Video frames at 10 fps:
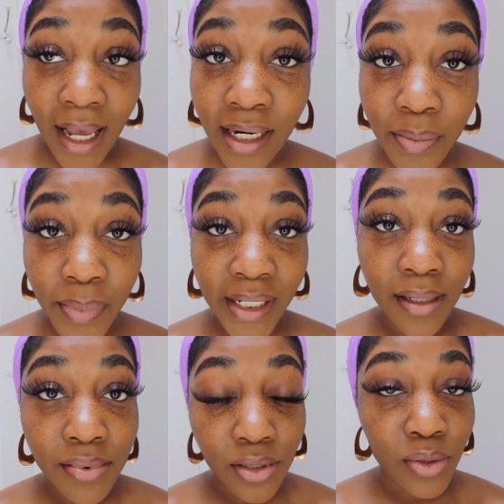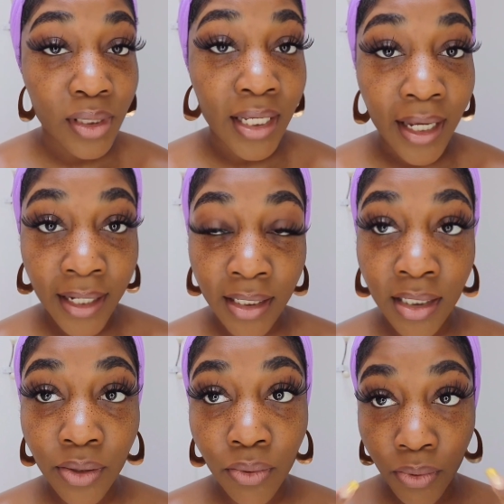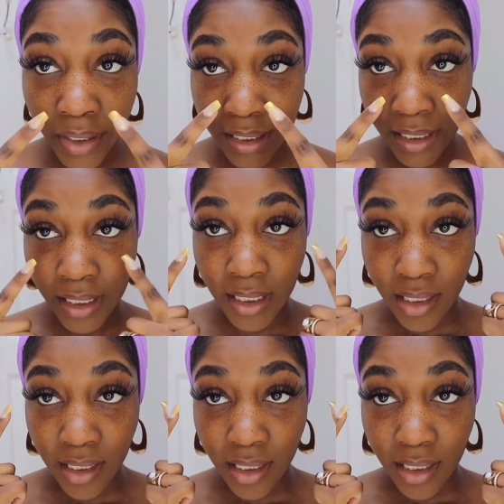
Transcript: I didn't put absolutely any on